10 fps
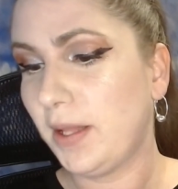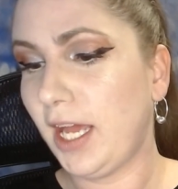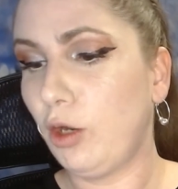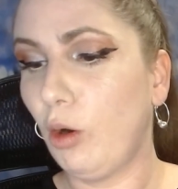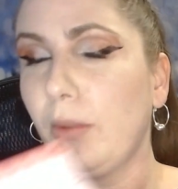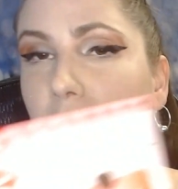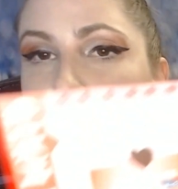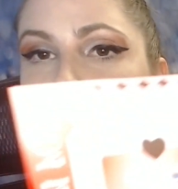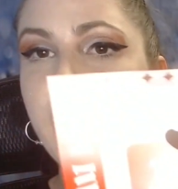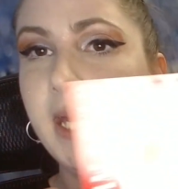But they normally
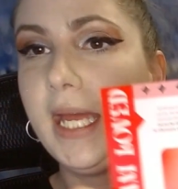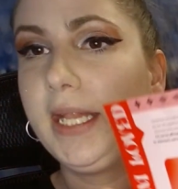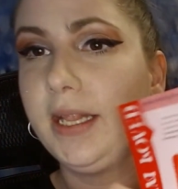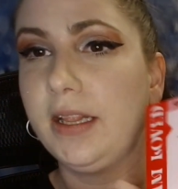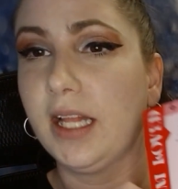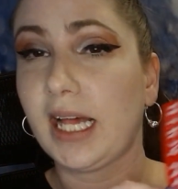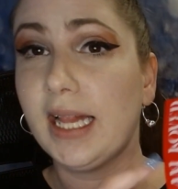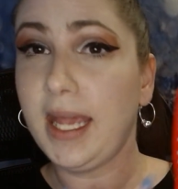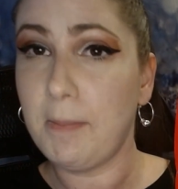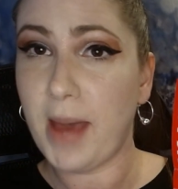put in the
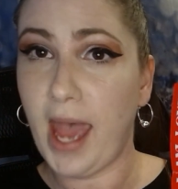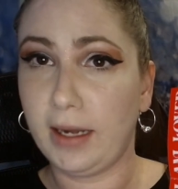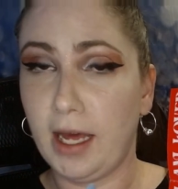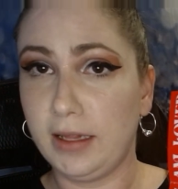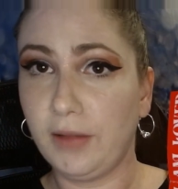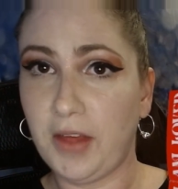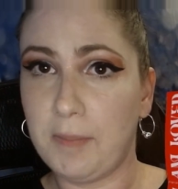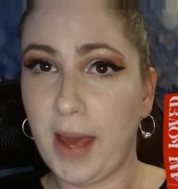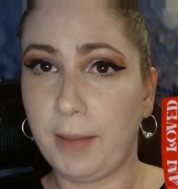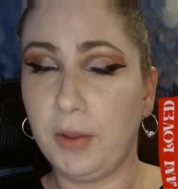glam bag, not the
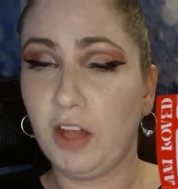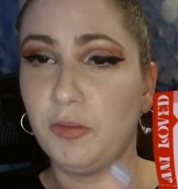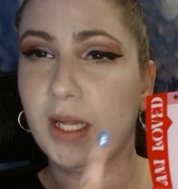glam bag plus,